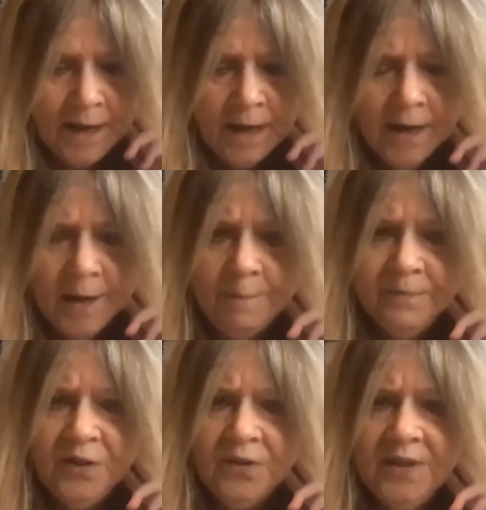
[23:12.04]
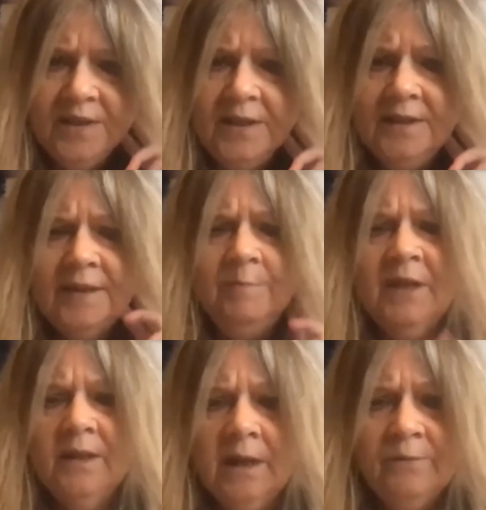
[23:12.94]
Um, so th this is
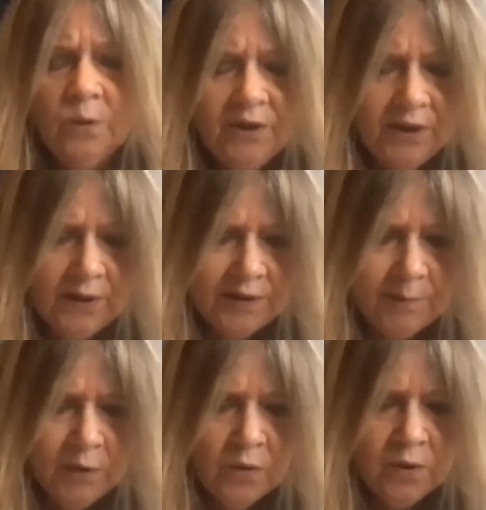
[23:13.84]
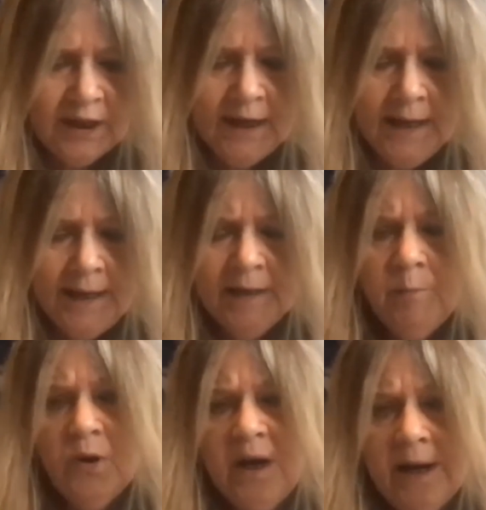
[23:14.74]
something that I've also explored in
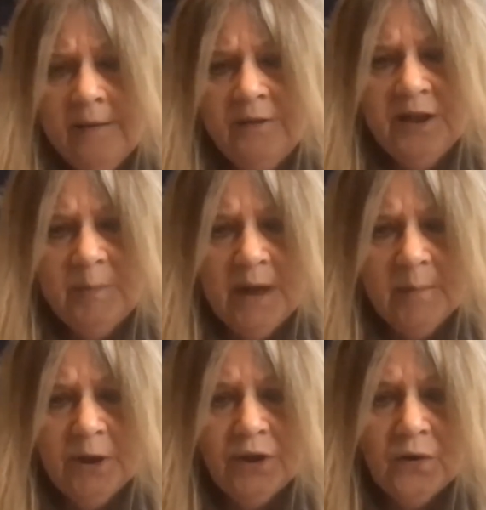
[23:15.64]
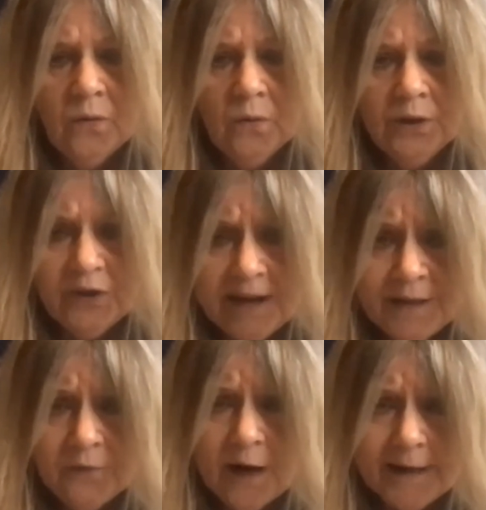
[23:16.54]
a book I've just published called
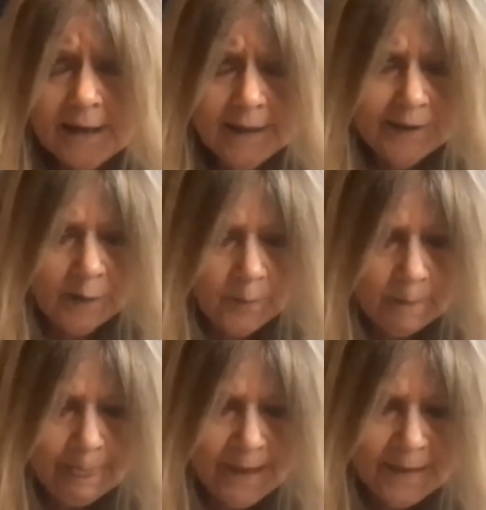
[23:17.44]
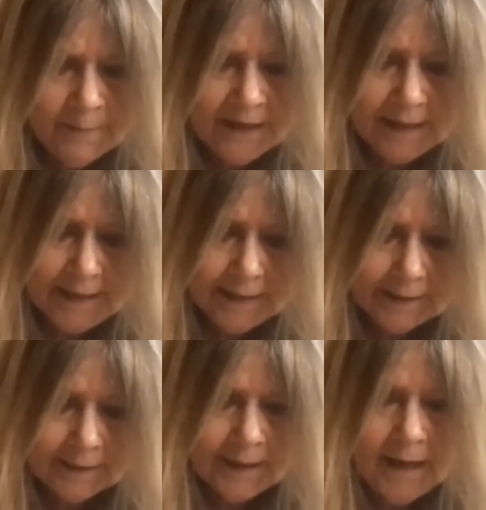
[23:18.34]
Creative Radicalism in the Middle
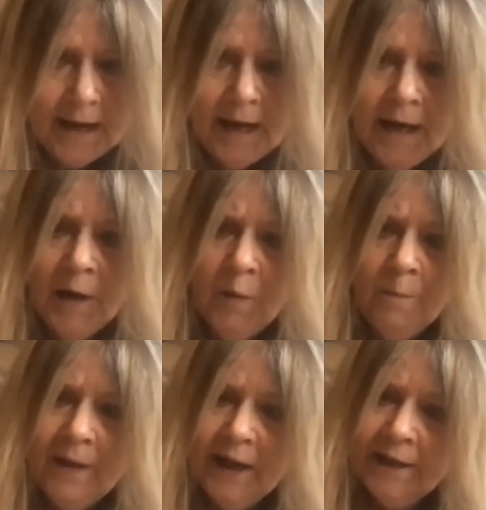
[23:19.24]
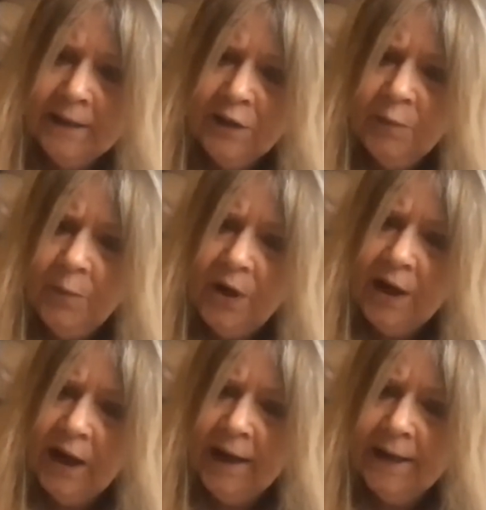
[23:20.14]
East. Um, and in this book,
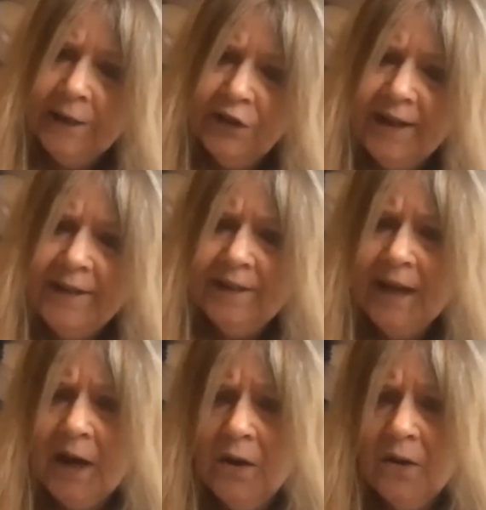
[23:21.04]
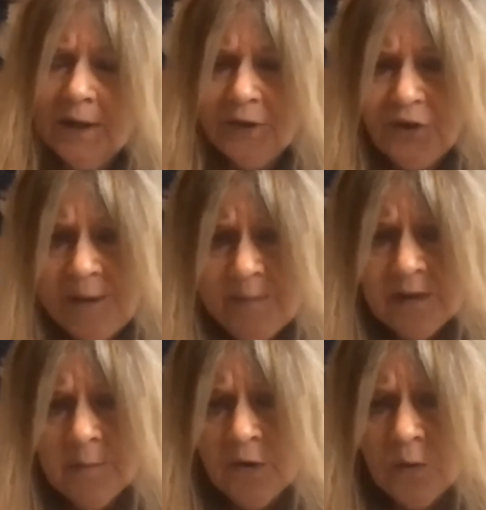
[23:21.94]
I trace how
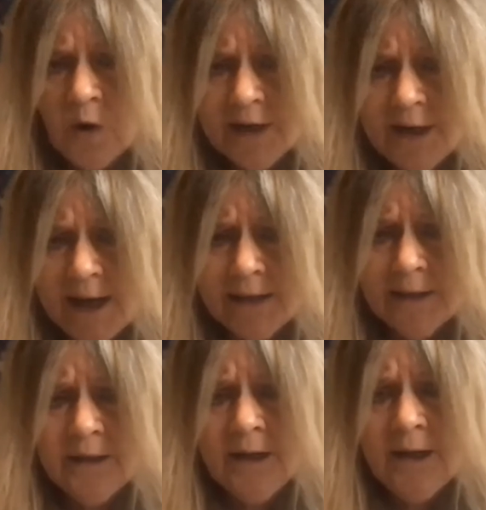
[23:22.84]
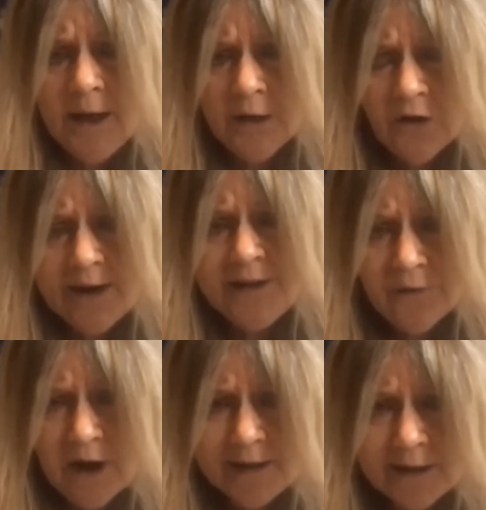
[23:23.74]
extremism on the one hand and creative
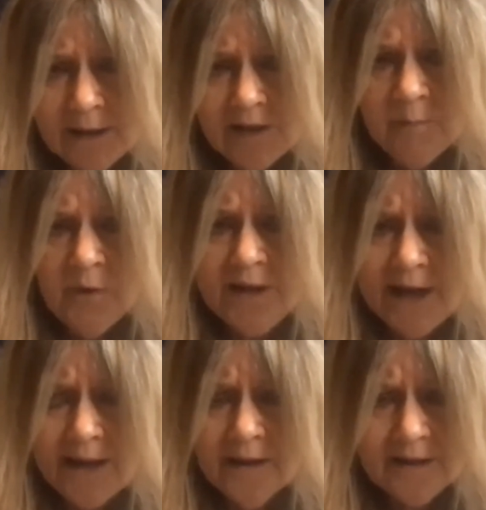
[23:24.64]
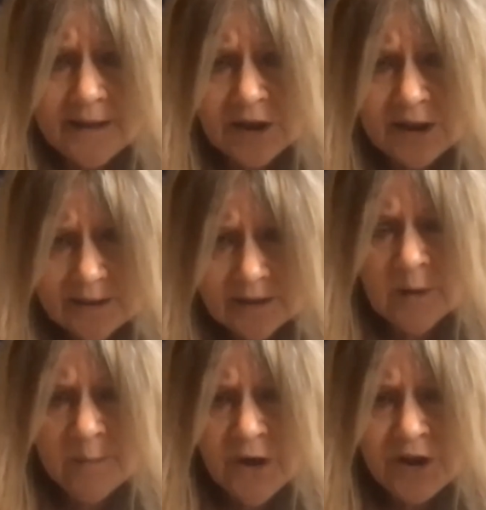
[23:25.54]
radicalism on the other, such as
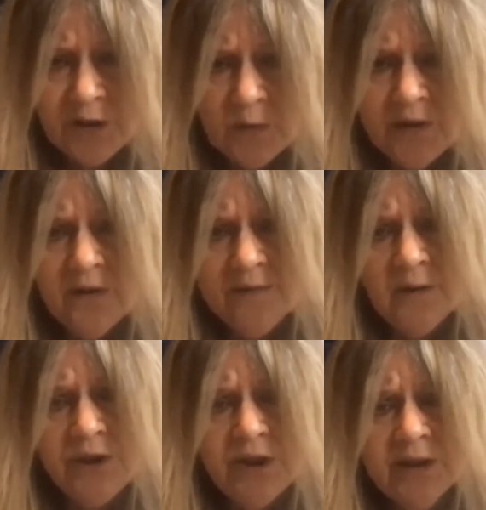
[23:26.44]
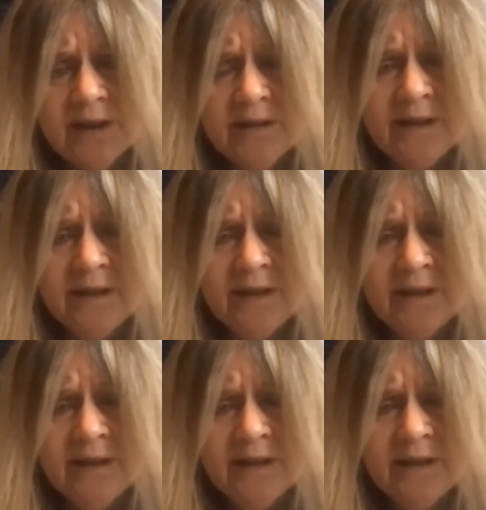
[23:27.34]
emerges with the revolutions,